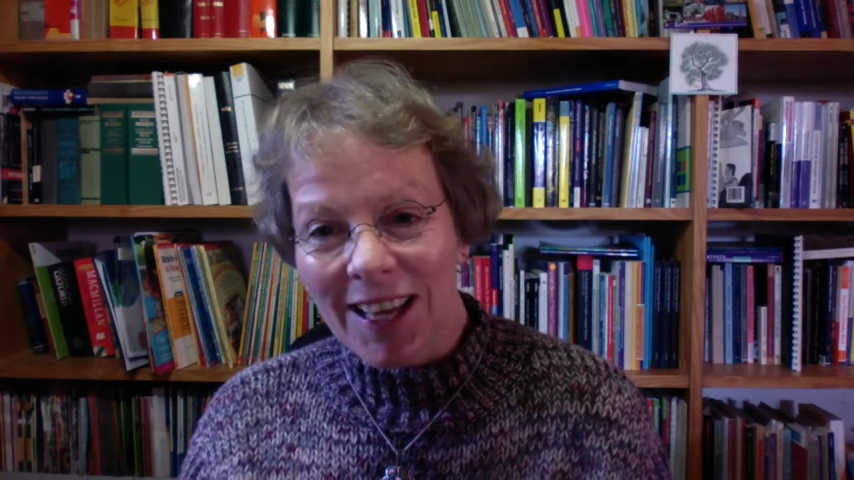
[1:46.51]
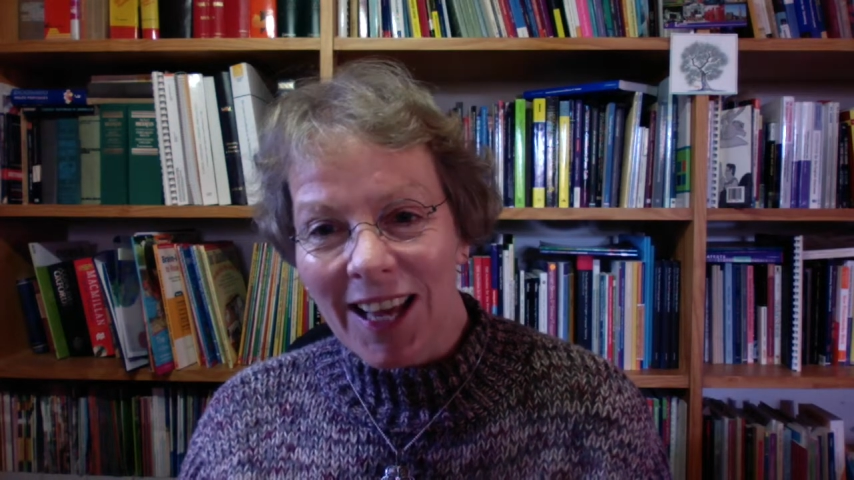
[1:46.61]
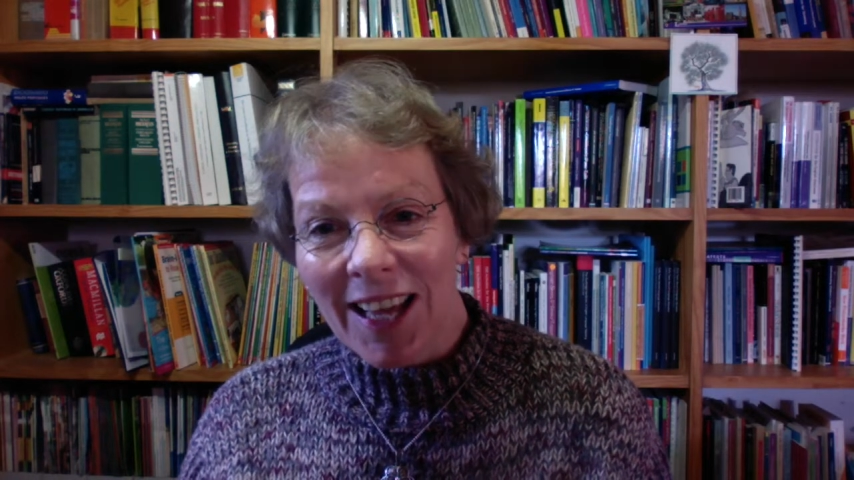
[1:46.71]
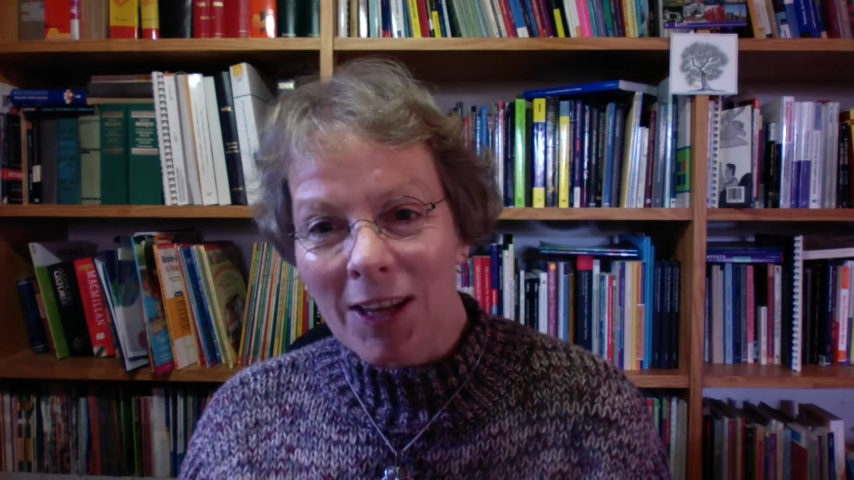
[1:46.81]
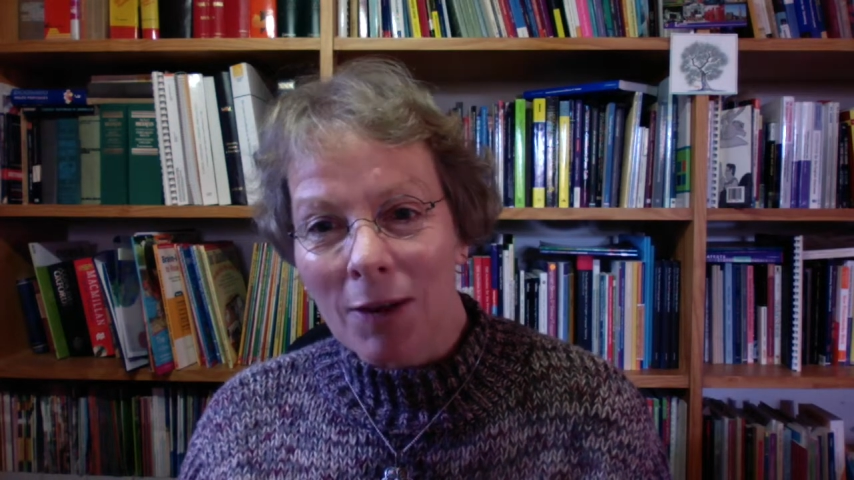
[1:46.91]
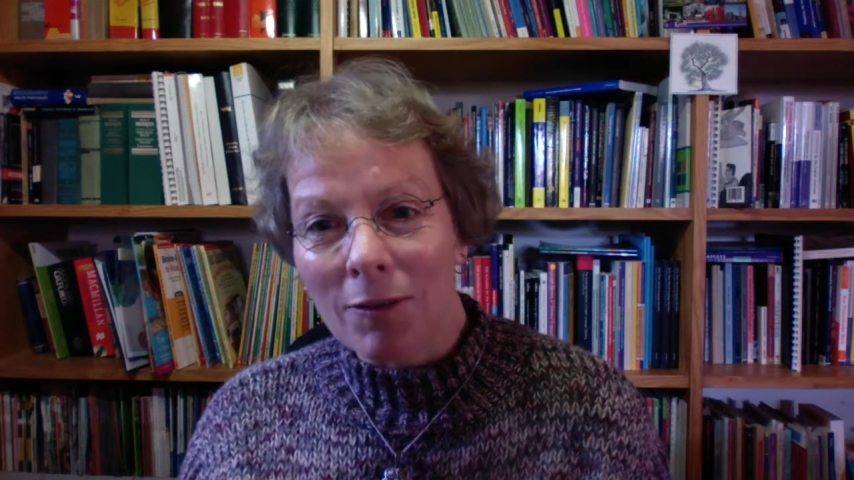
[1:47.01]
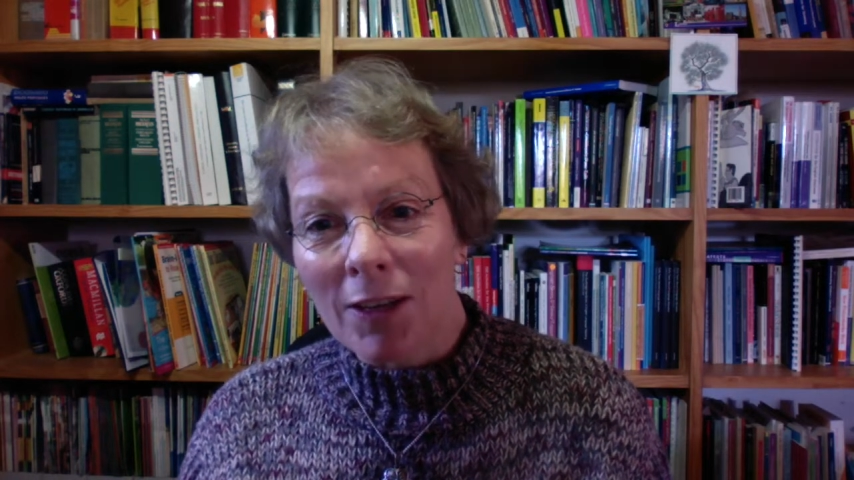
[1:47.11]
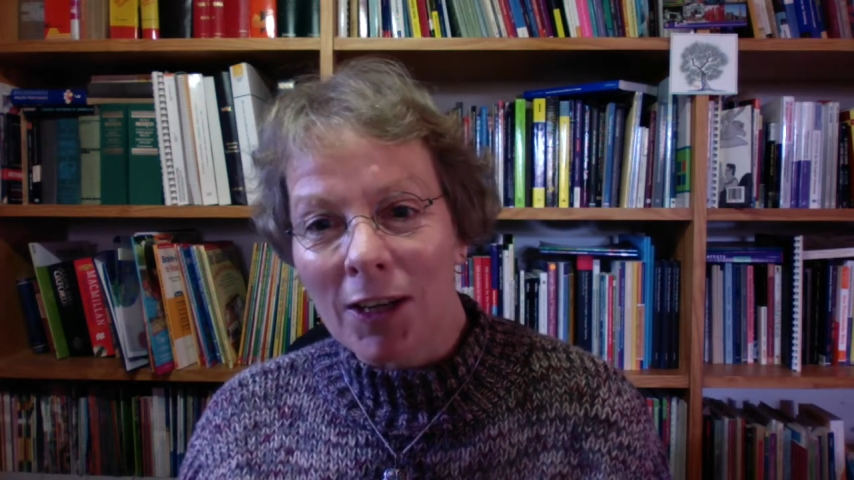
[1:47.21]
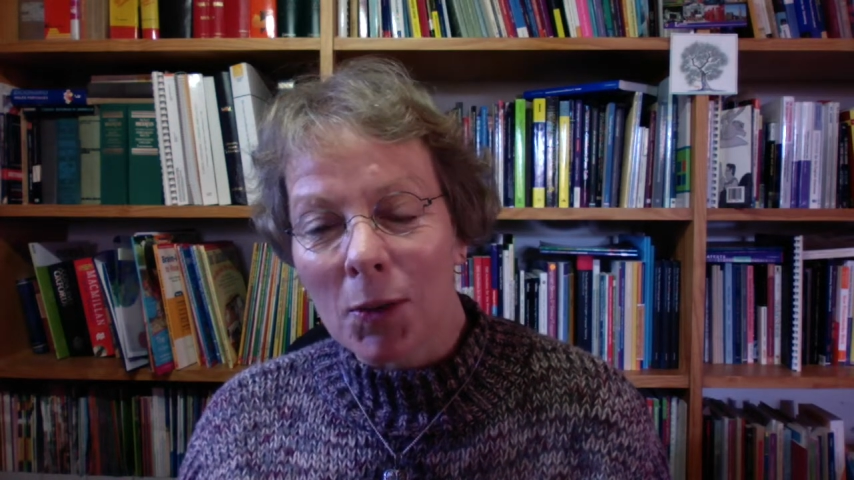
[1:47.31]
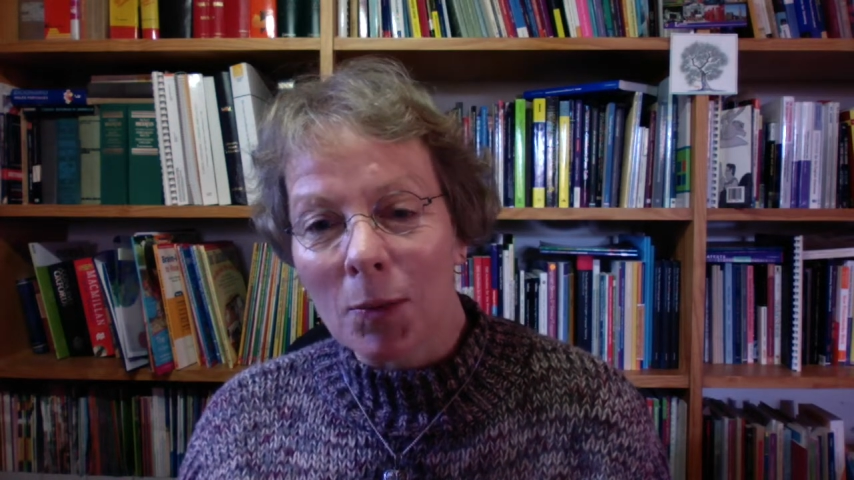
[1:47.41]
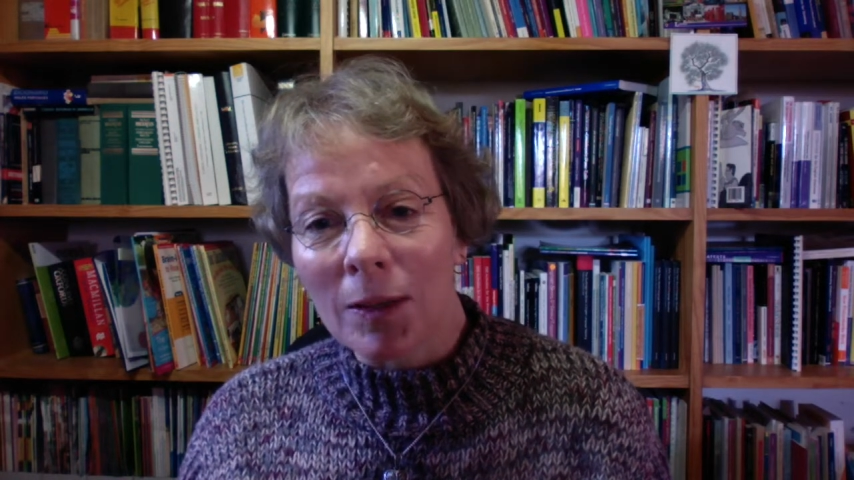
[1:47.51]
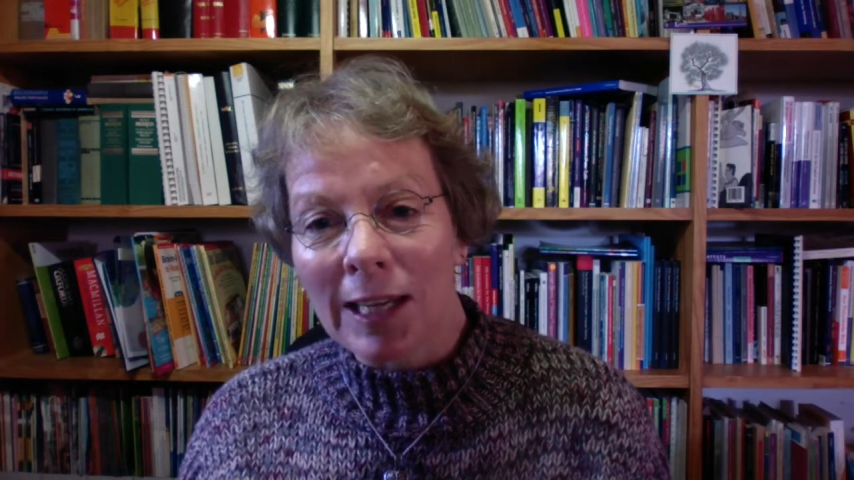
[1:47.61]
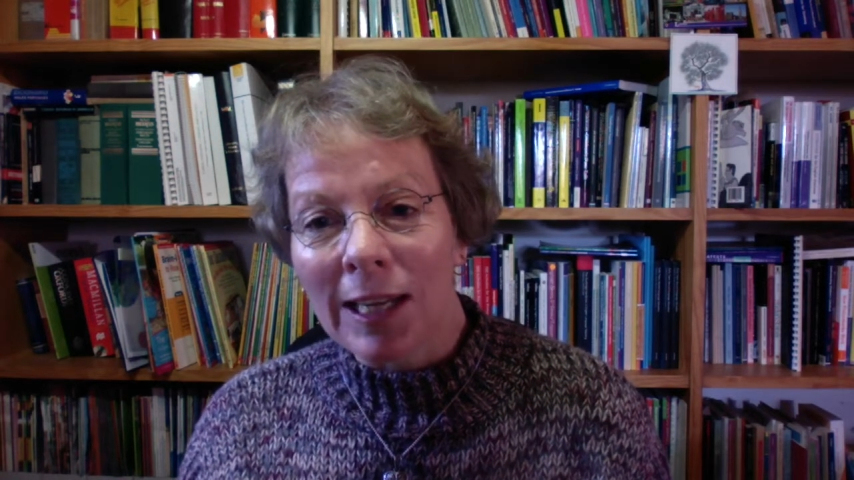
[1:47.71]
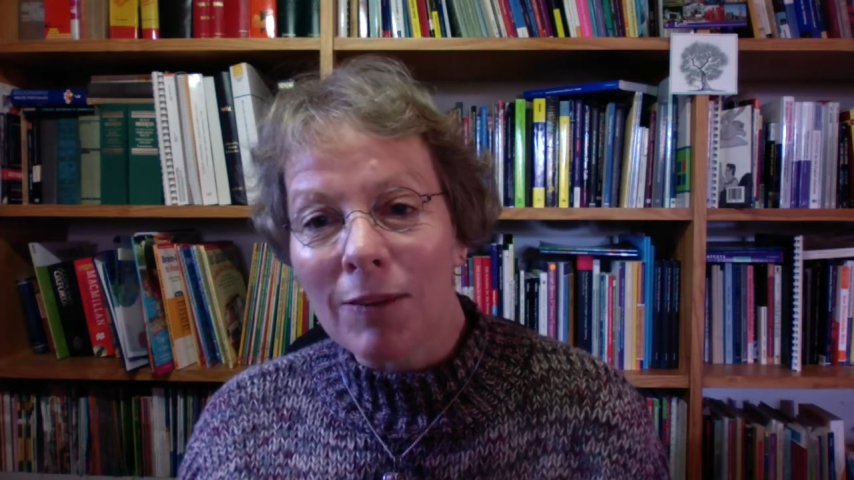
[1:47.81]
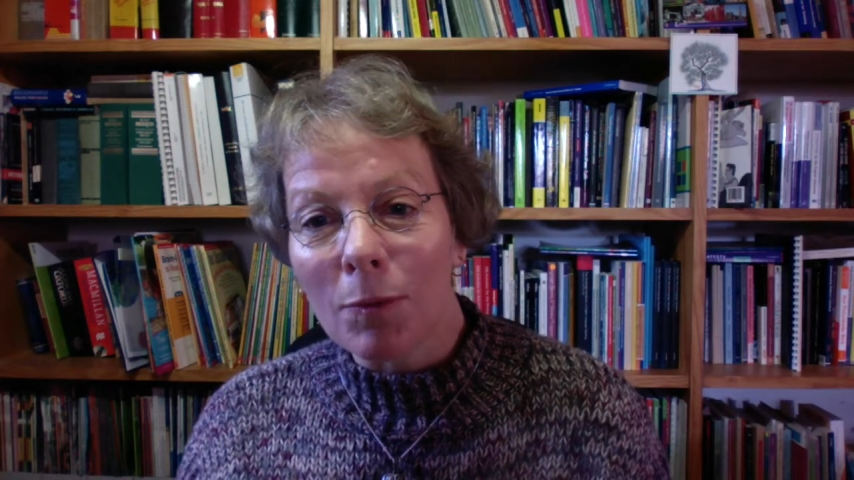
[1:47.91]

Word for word: and hopefully, you will leave